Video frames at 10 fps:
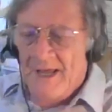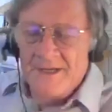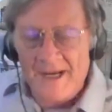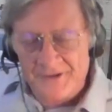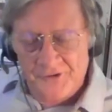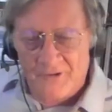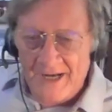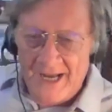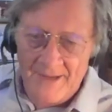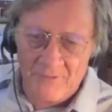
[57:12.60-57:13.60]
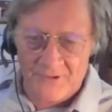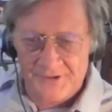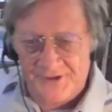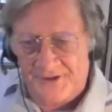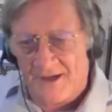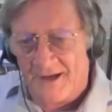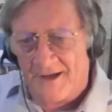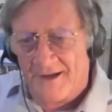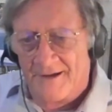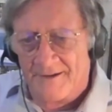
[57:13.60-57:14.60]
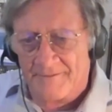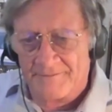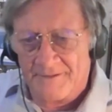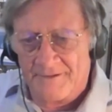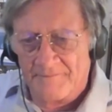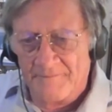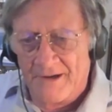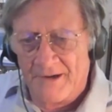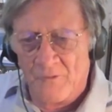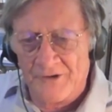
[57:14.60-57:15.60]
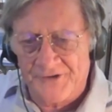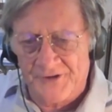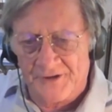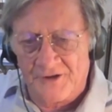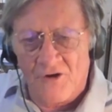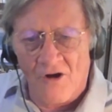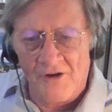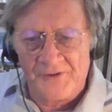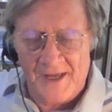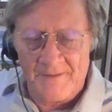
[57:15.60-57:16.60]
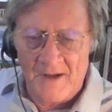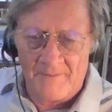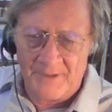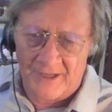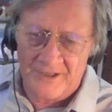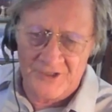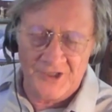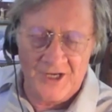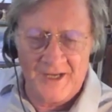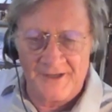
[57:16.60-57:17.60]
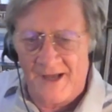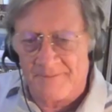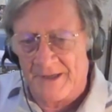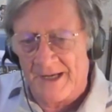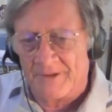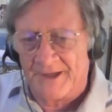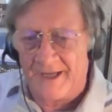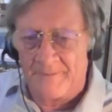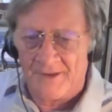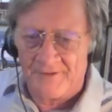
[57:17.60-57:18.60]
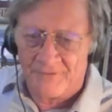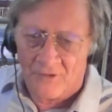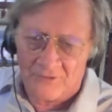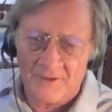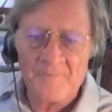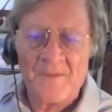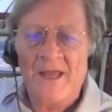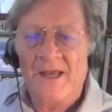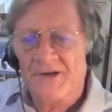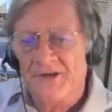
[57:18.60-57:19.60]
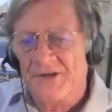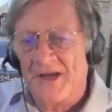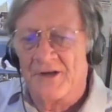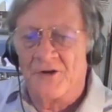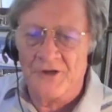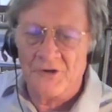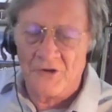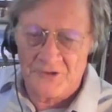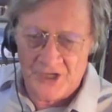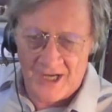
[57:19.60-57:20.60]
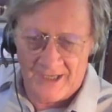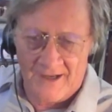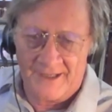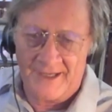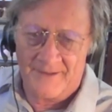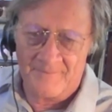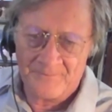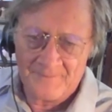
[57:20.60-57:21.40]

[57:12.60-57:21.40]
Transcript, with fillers: next door neighbors, uh, Mary Wilson, called them up because she had not been able to get him on the phone. She said, could you go check on him?